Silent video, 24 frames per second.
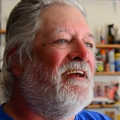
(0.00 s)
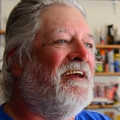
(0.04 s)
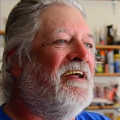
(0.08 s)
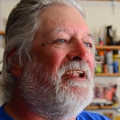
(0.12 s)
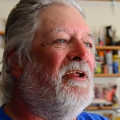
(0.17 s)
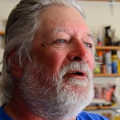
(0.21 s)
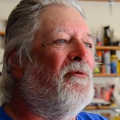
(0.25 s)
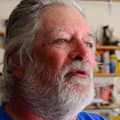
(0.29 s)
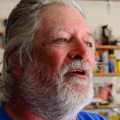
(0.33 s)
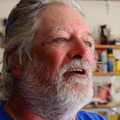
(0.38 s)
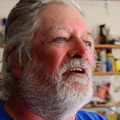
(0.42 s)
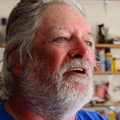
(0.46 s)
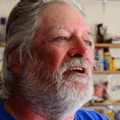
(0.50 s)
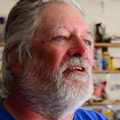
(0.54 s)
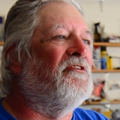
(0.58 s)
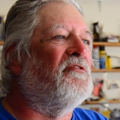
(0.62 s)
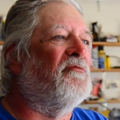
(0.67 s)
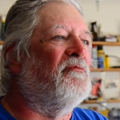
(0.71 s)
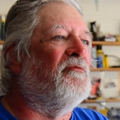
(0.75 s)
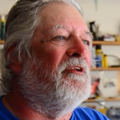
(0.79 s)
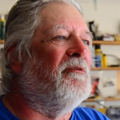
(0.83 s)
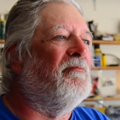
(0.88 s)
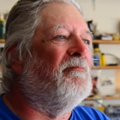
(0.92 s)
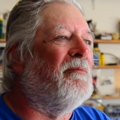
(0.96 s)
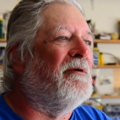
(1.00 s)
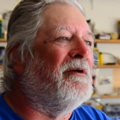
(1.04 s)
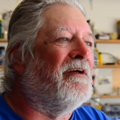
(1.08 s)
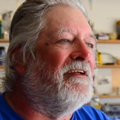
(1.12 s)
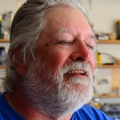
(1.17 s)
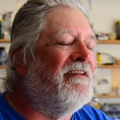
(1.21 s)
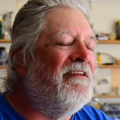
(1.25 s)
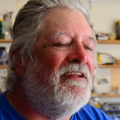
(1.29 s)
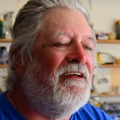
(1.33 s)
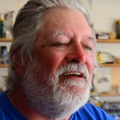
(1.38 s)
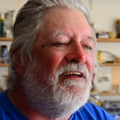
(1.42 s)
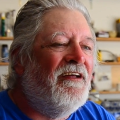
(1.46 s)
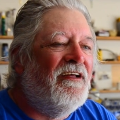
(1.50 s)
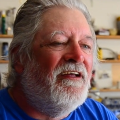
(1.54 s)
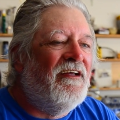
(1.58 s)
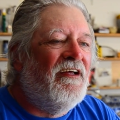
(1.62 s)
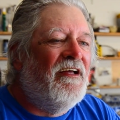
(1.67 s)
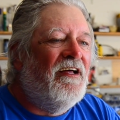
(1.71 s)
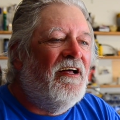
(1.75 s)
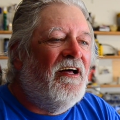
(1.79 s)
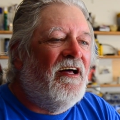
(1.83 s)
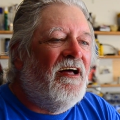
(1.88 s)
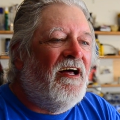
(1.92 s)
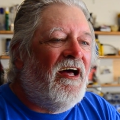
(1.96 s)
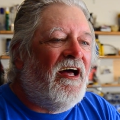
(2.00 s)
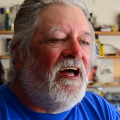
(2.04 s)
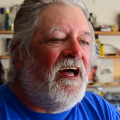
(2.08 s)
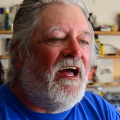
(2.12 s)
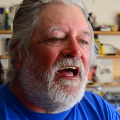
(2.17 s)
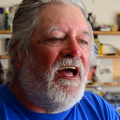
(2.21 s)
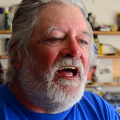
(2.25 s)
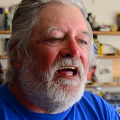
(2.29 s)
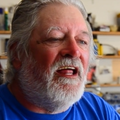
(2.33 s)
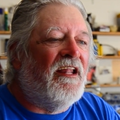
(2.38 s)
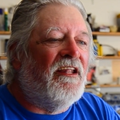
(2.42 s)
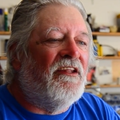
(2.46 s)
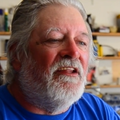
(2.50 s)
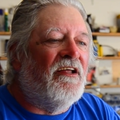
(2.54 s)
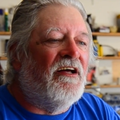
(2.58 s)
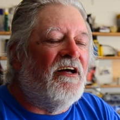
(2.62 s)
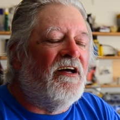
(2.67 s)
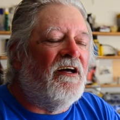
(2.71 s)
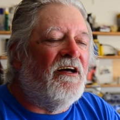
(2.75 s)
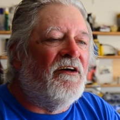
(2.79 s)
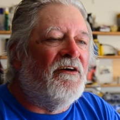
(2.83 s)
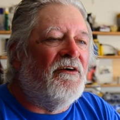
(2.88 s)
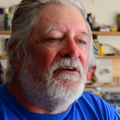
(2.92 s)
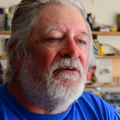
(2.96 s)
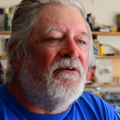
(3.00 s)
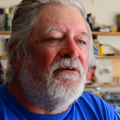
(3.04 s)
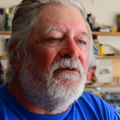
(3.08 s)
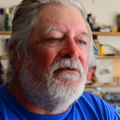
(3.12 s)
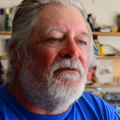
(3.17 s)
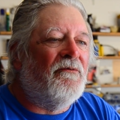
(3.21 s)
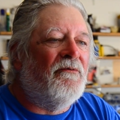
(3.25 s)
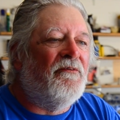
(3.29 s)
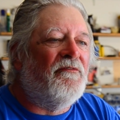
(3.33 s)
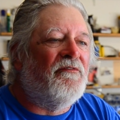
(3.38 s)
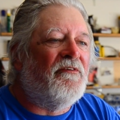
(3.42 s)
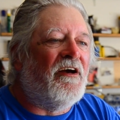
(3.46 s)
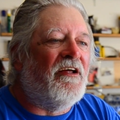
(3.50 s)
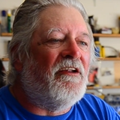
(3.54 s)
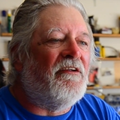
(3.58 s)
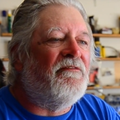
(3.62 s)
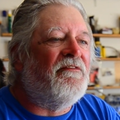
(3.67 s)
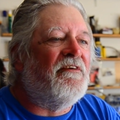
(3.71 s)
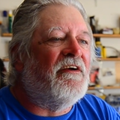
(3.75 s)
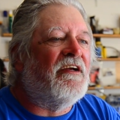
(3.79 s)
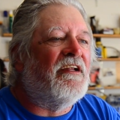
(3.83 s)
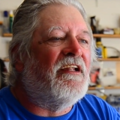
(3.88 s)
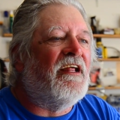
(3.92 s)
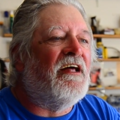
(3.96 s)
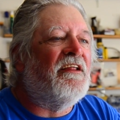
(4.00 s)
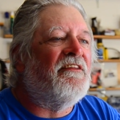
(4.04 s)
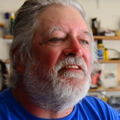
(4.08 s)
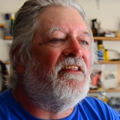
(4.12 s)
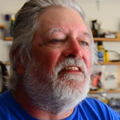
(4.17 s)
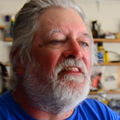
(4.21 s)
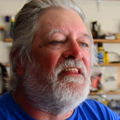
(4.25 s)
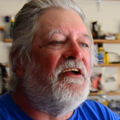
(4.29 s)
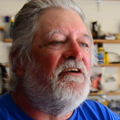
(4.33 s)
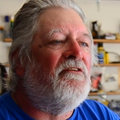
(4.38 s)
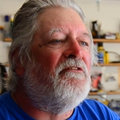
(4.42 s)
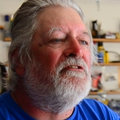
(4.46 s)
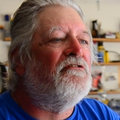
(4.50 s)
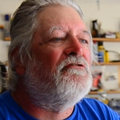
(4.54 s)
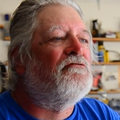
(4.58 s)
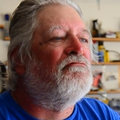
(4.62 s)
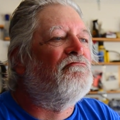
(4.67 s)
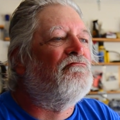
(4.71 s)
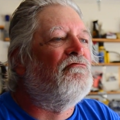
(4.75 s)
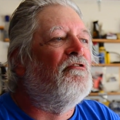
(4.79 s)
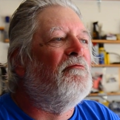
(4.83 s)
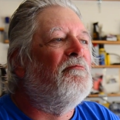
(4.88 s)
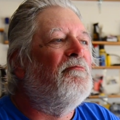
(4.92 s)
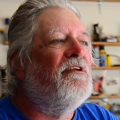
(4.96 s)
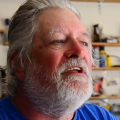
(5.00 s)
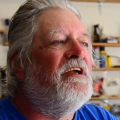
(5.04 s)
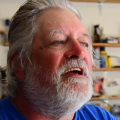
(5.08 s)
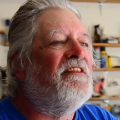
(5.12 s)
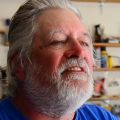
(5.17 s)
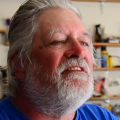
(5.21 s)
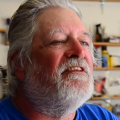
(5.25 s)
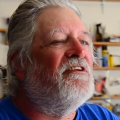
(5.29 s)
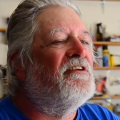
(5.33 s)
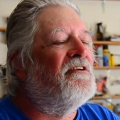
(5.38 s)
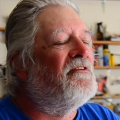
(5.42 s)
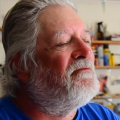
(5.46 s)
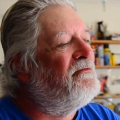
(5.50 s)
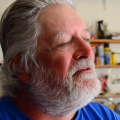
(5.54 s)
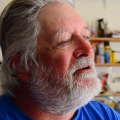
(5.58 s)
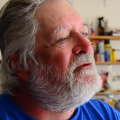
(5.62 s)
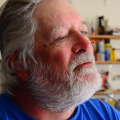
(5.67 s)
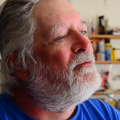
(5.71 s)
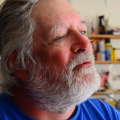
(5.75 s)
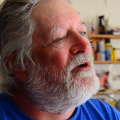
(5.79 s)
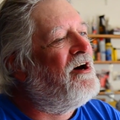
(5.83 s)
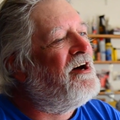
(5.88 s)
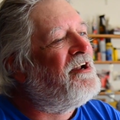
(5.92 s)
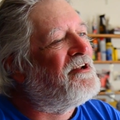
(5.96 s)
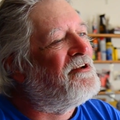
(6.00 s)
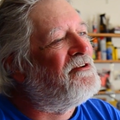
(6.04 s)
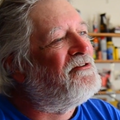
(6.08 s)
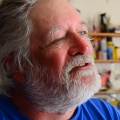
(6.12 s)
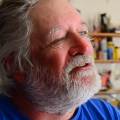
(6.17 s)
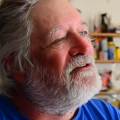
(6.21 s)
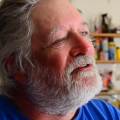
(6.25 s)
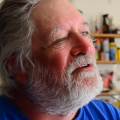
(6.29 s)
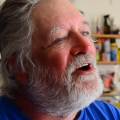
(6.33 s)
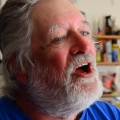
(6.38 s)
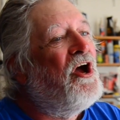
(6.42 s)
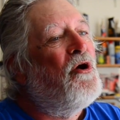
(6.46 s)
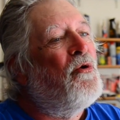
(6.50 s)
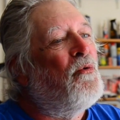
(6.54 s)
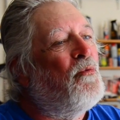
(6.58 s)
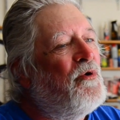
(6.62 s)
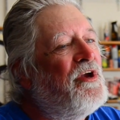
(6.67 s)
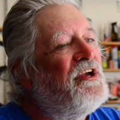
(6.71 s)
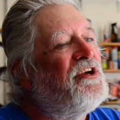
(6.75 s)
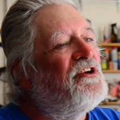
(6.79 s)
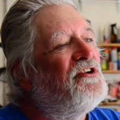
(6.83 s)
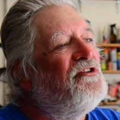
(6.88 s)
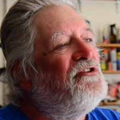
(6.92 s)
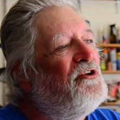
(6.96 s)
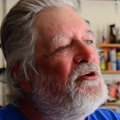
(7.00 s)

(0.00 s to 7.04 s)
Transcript: anywhere else we've been. And we've kind of figured out that there is room yet that if we wanted to, we could